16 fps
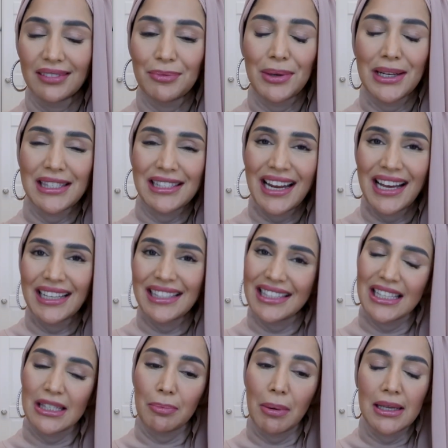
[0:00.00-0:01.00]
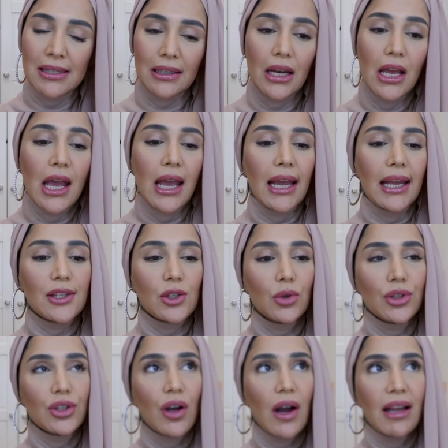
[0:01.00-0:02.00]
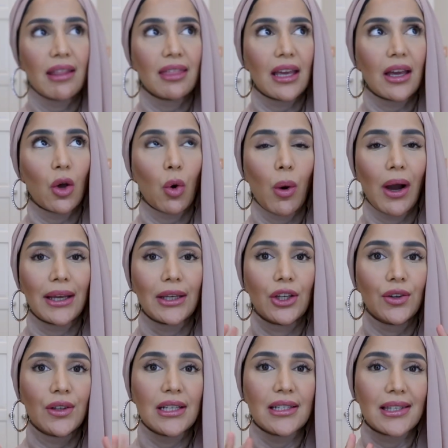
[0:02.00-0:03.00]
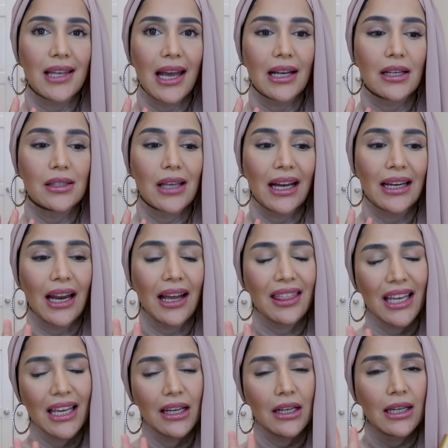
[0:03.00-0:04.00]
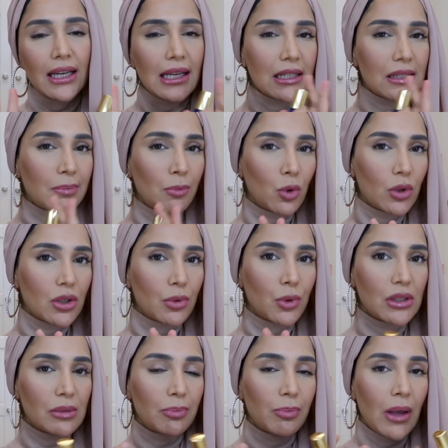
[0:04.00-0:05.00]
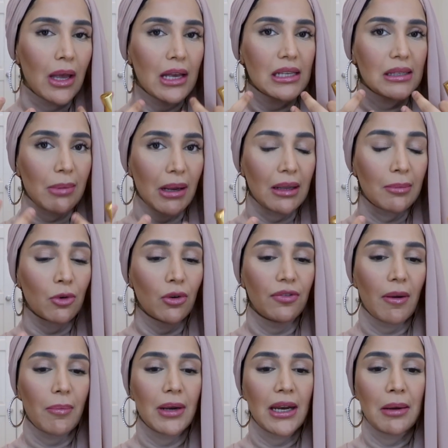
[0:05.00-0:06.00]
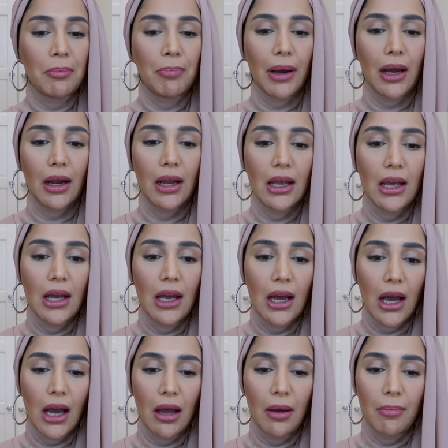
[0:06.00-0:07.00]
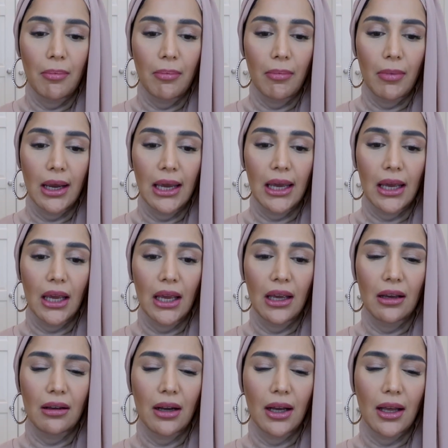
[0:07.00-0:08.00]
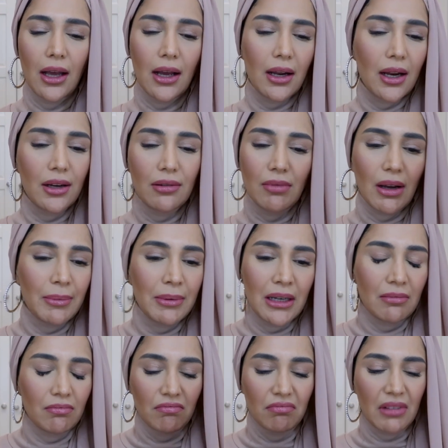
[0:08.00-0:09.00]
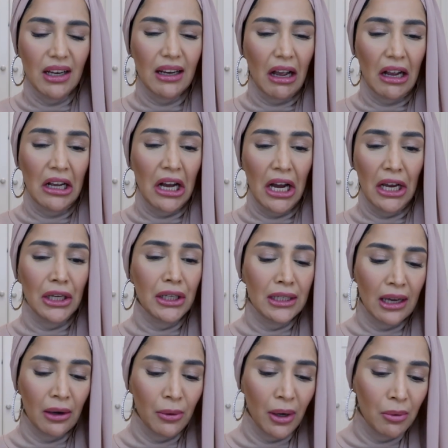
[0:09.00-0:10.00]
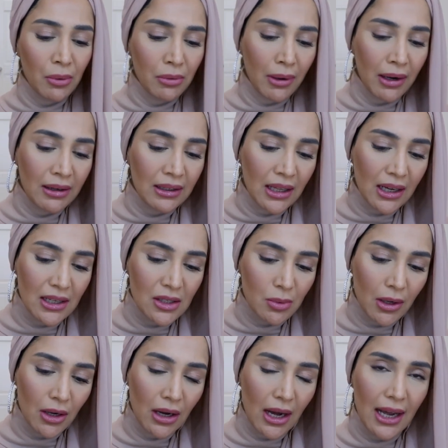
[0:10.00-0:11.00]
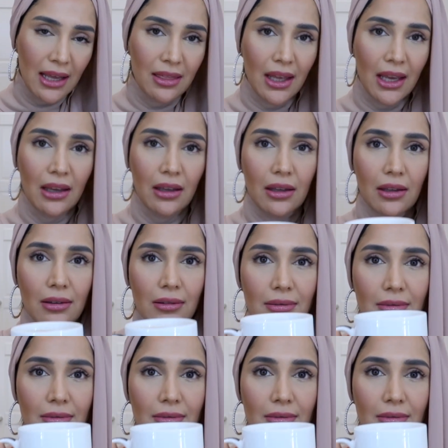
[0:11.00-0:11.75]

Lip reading: But it's nice, it's pleasant. It's also, I think, quite unisex. I think it leans more towards smelling more feminine, but I mean, a guy could get away with wearing that as well, I think.